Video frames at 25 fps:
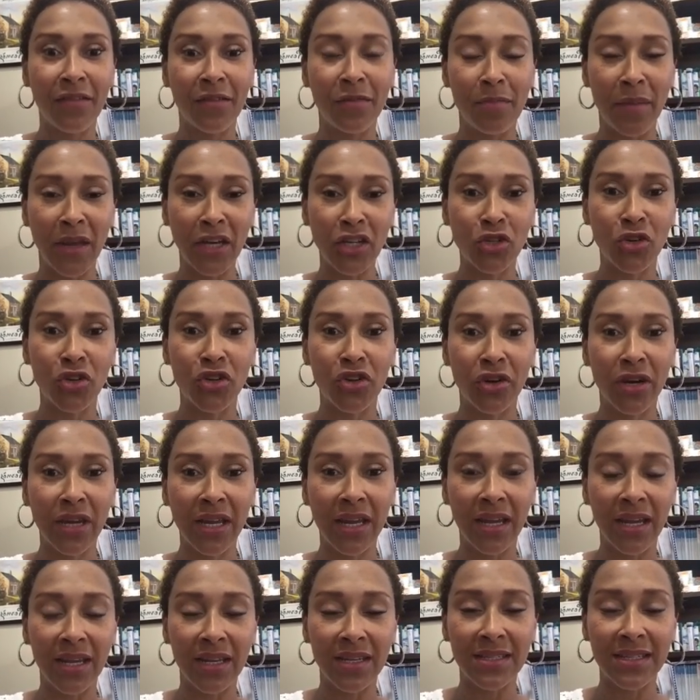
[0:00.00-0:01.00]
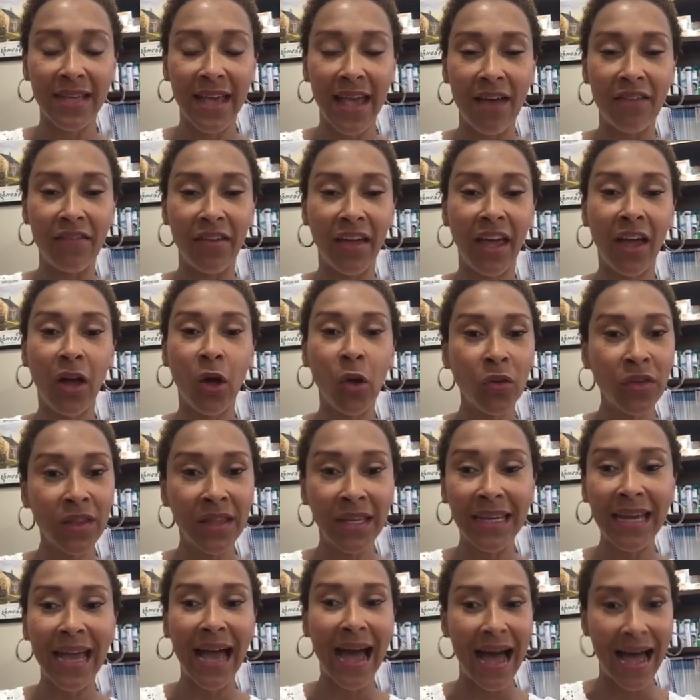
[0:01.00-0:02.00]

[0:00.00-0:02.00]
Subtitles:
make sure your kids have healthy